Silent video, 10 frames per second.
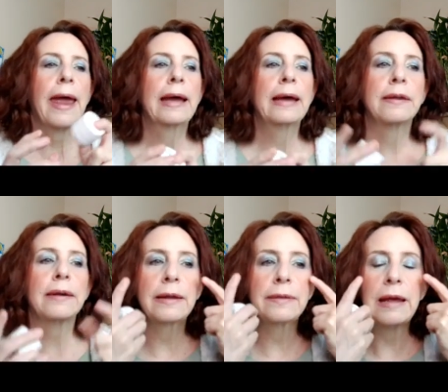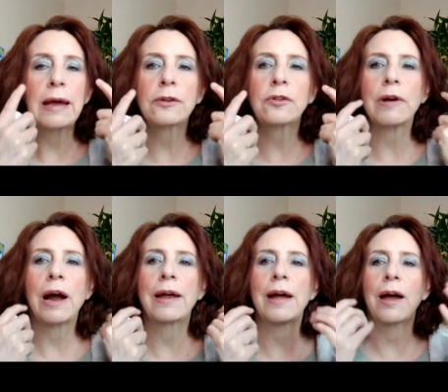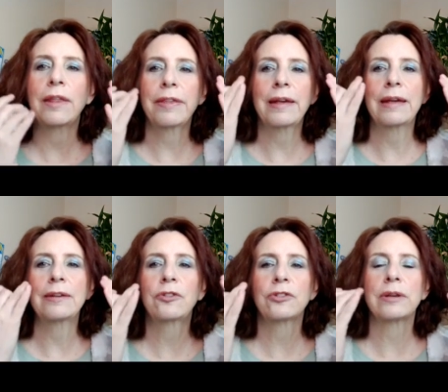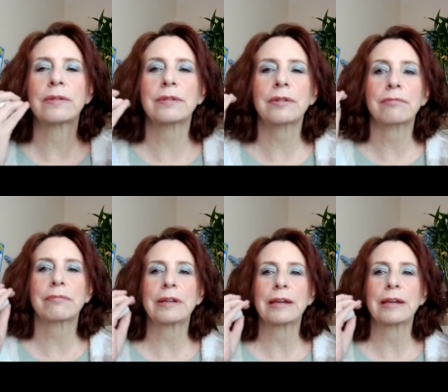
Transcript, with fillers: and in the under eye, I think it just